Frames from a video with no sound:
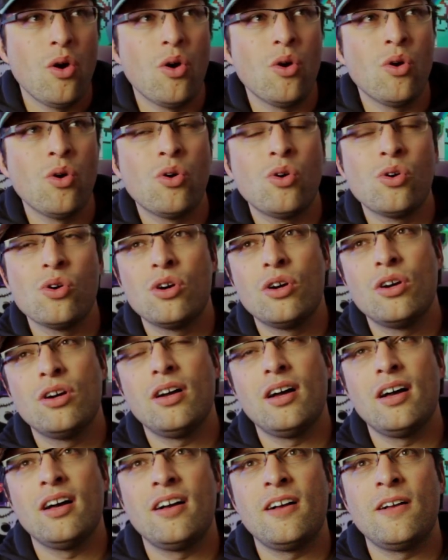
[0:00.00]

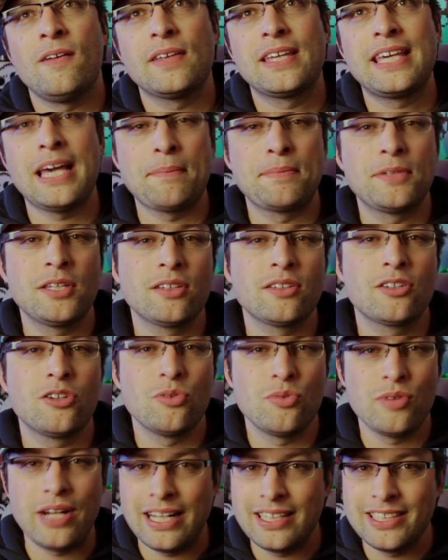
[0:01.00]
or Captain
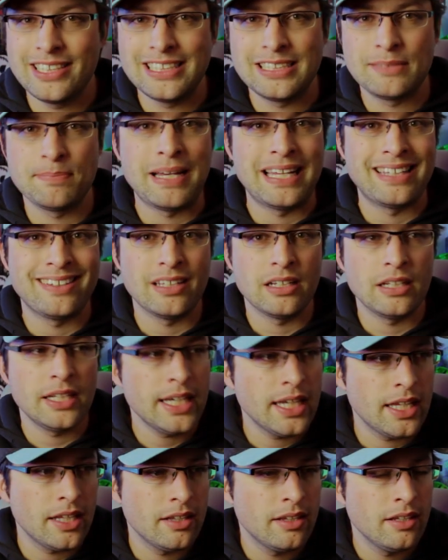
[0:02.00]
Corelli's
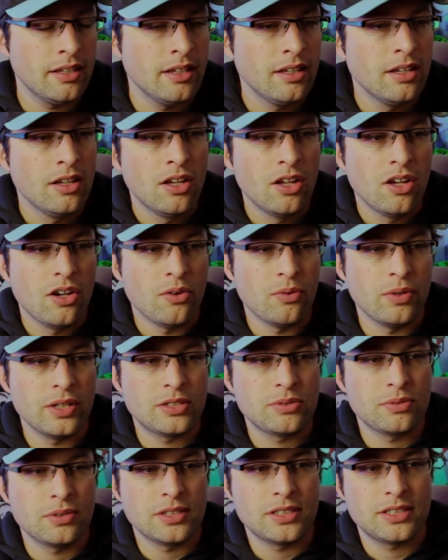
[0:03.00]
Mandolin,
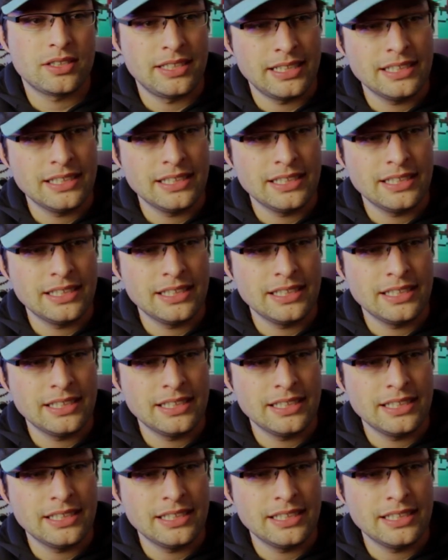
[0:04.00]
which was...